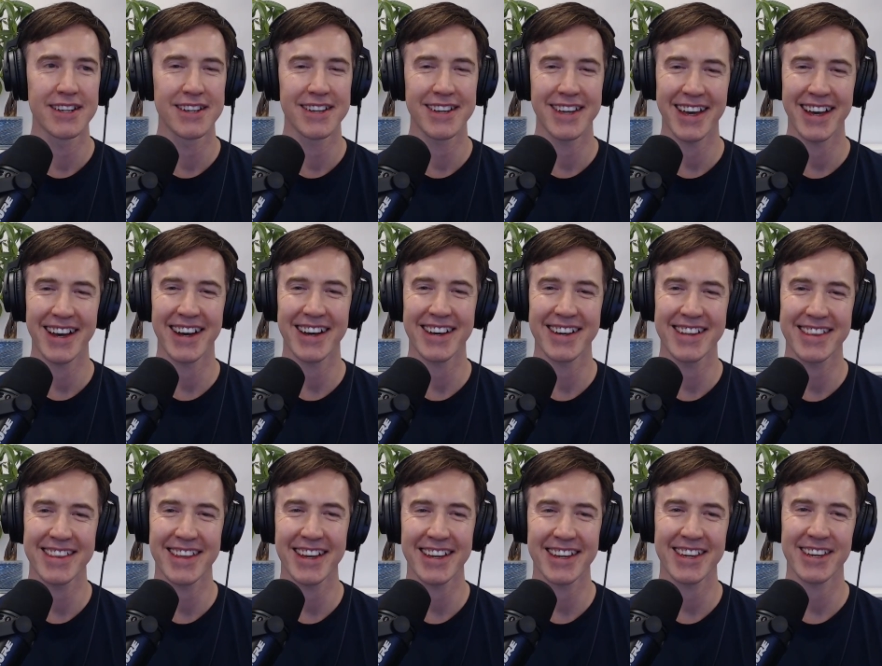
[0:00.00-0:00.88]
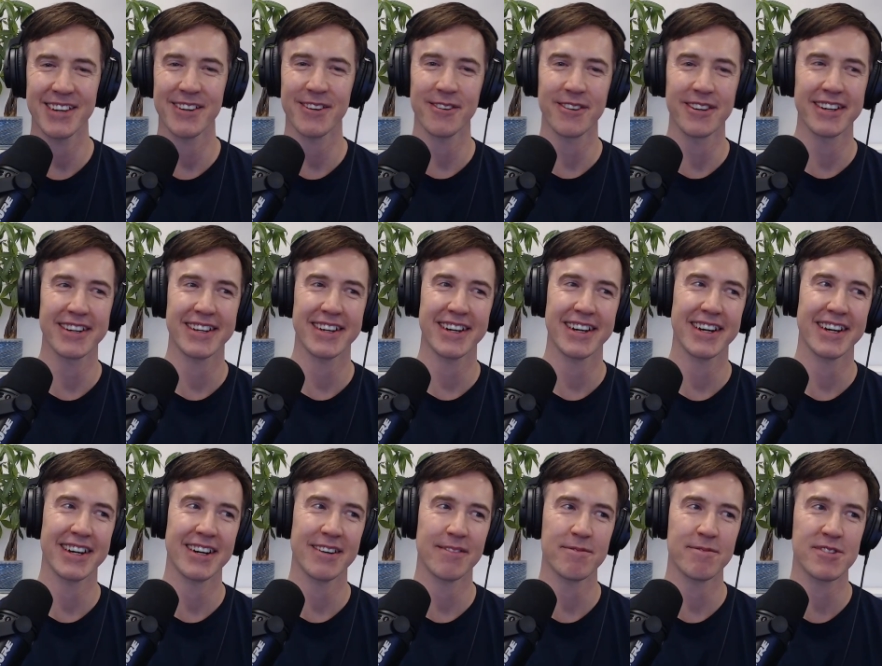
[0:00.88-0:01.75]
Yeah, thank you.
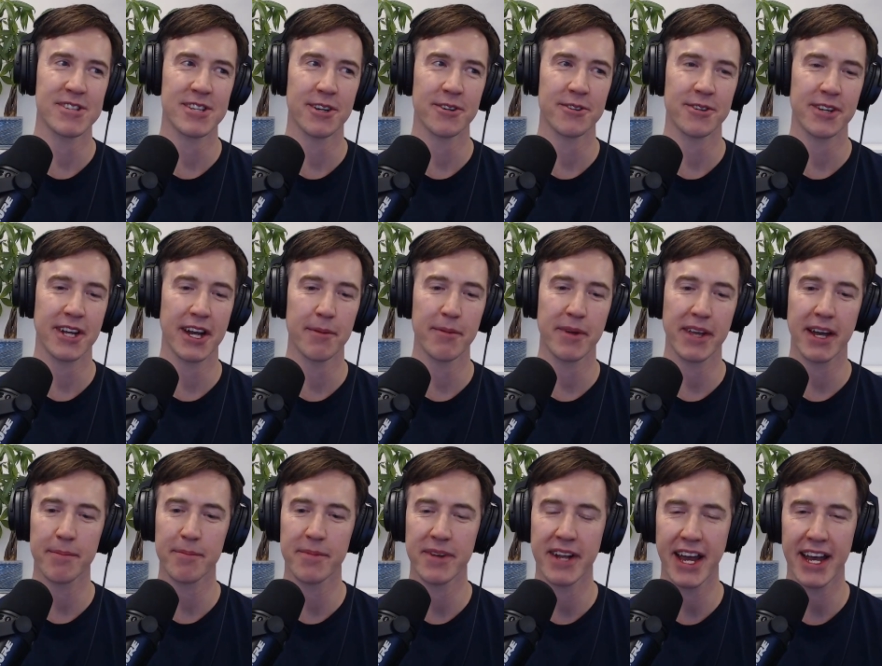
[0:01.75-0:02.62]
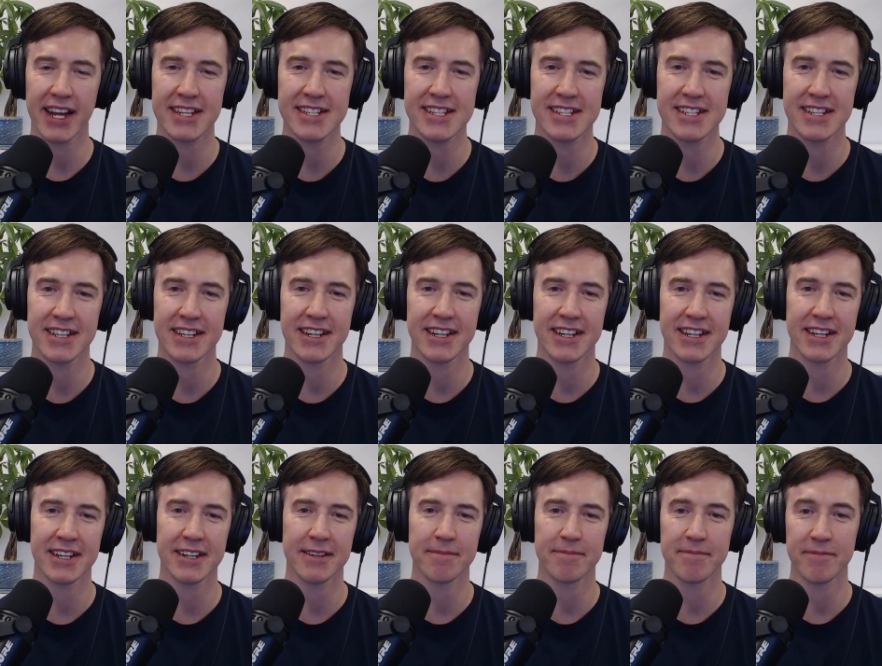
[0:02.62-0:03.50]
So coming up next,
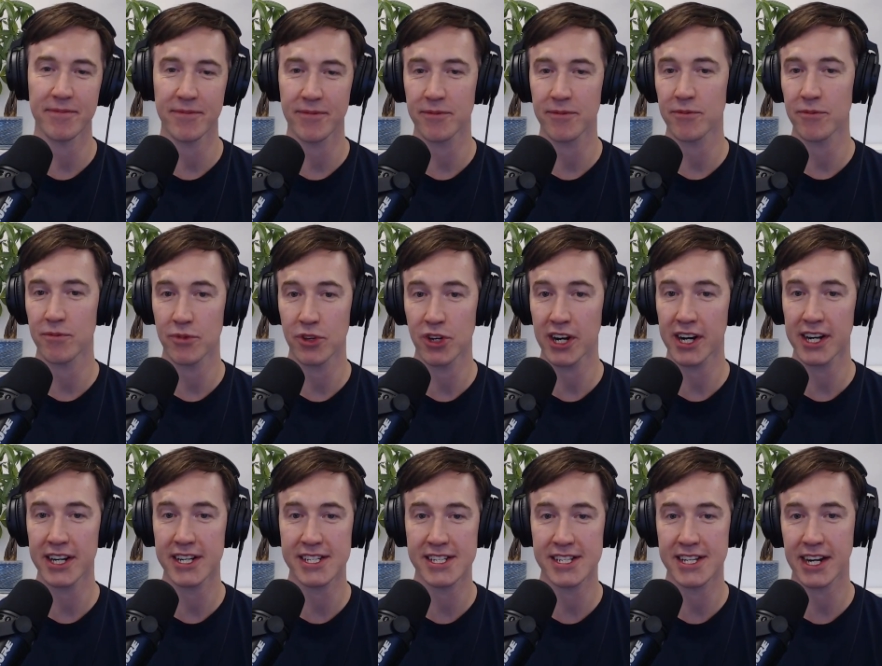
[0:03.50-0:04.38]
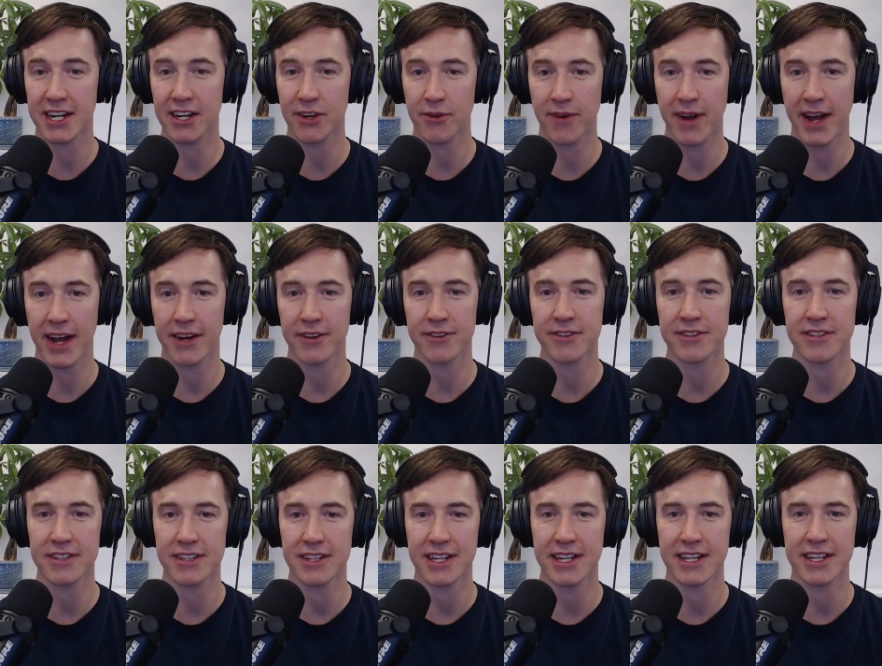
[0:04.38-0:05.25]
you're going to stick around
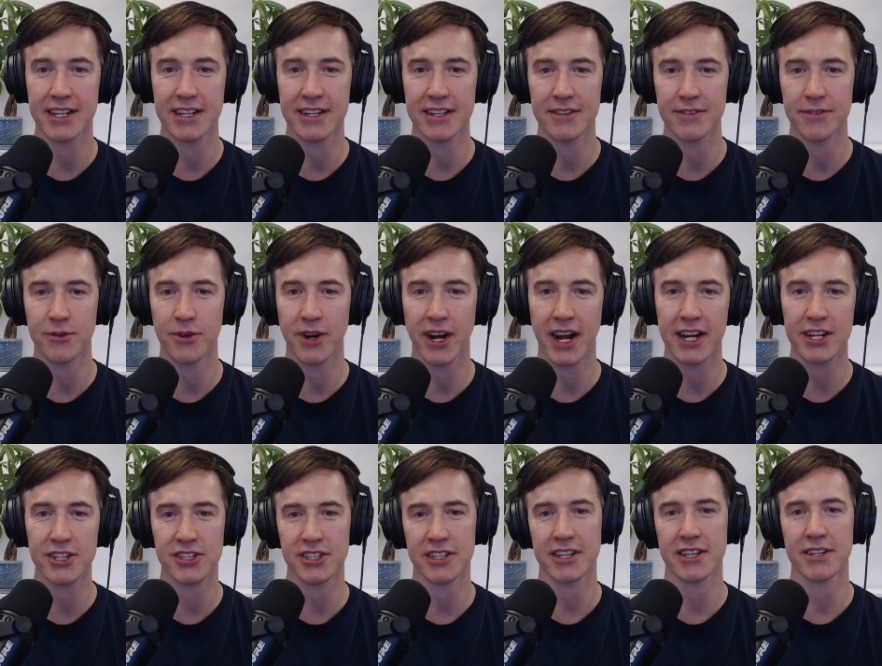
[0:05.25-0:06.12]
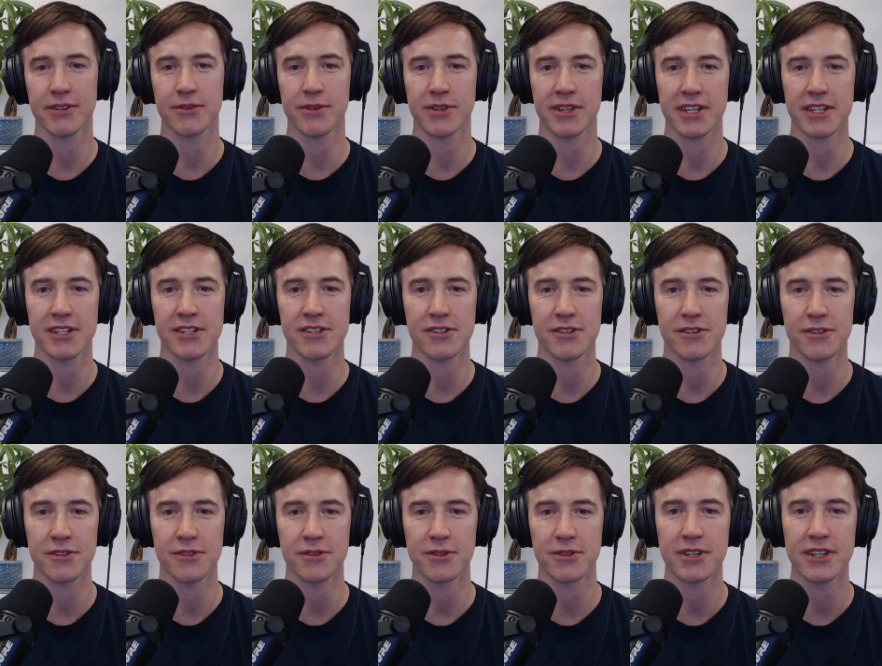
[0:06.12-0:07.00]
and we're actually going
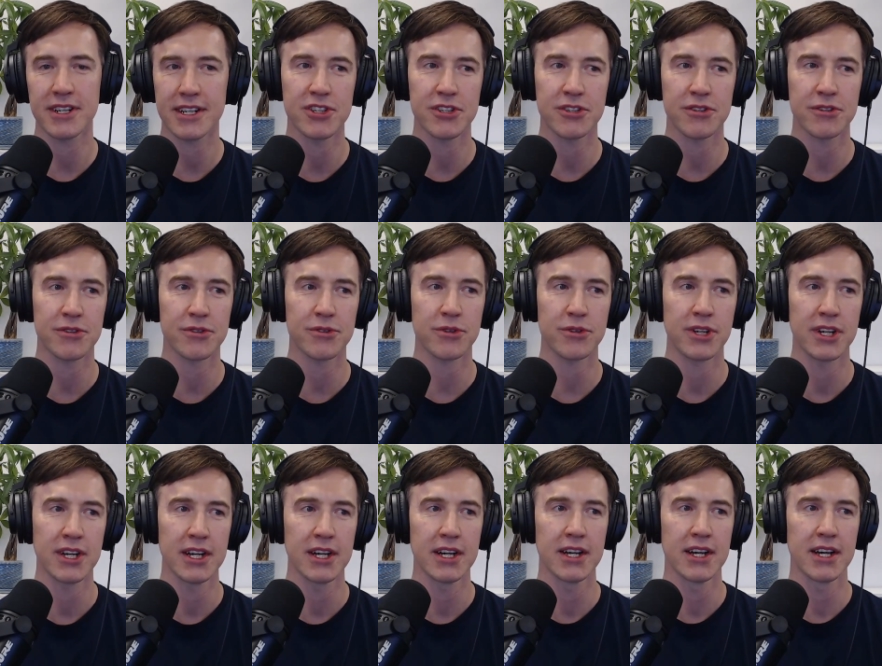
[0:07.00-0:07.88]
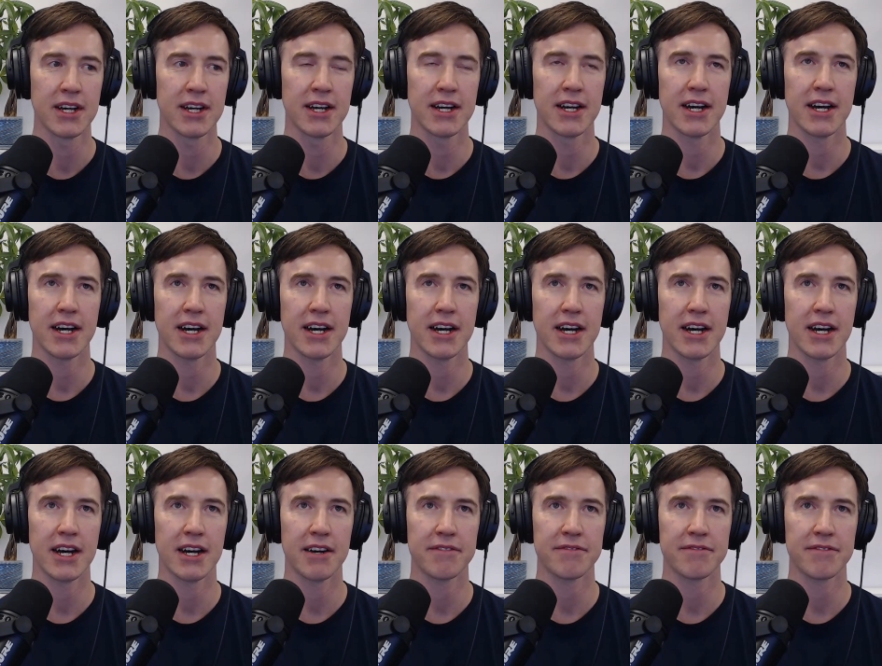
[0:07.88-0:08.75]
to do
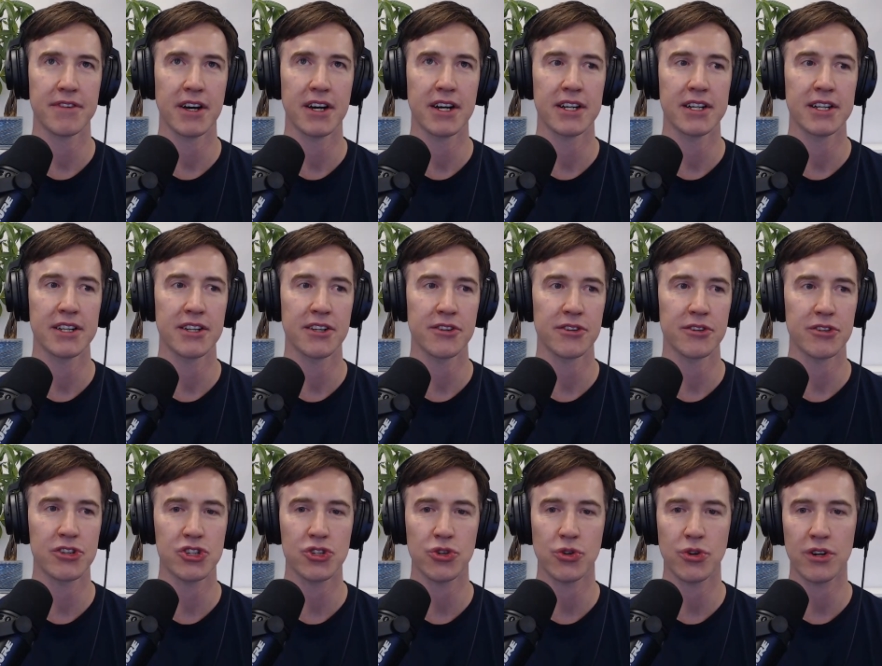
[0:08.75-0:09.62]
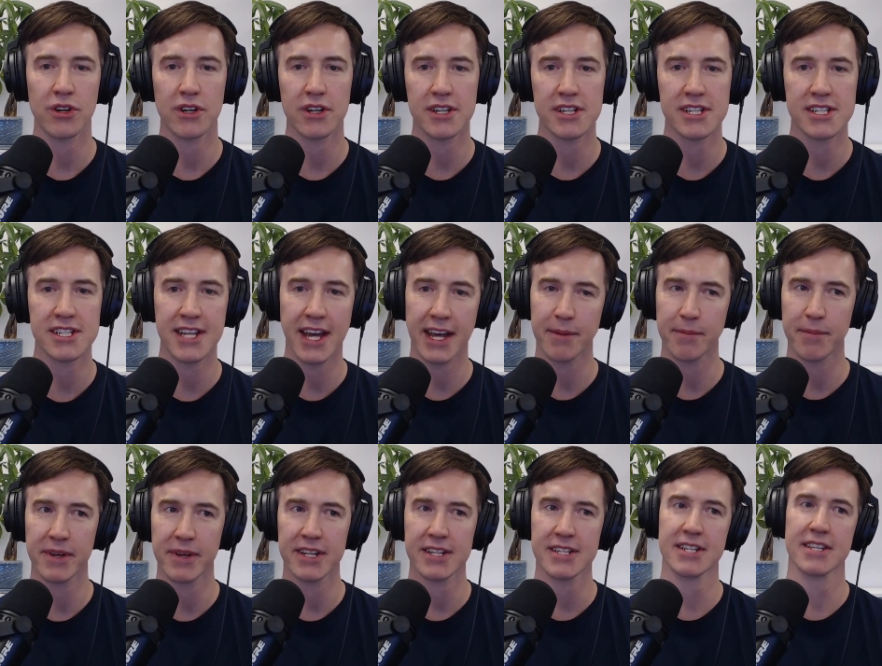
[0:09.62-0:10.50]
a fun little short
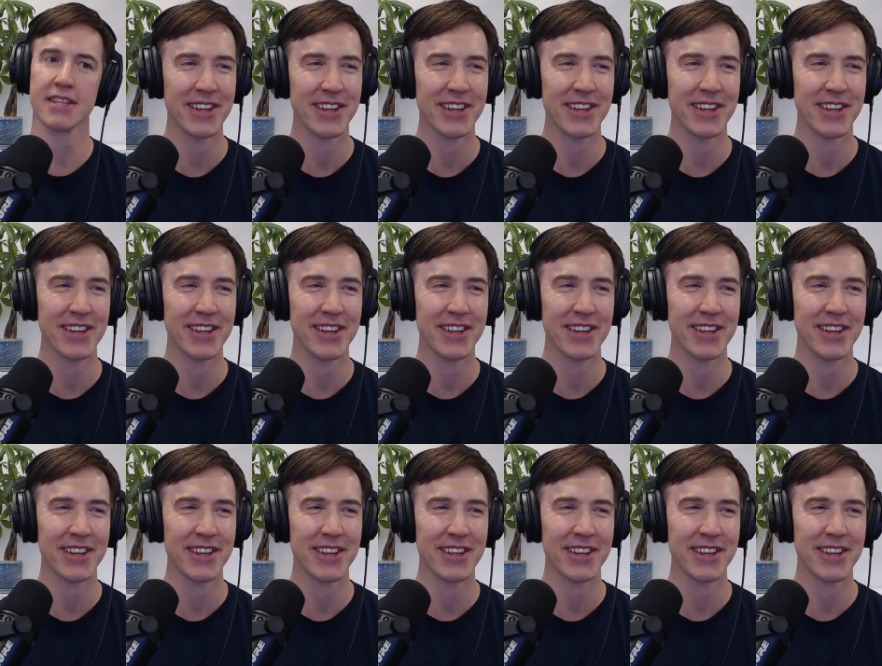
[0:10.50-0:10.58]
segment.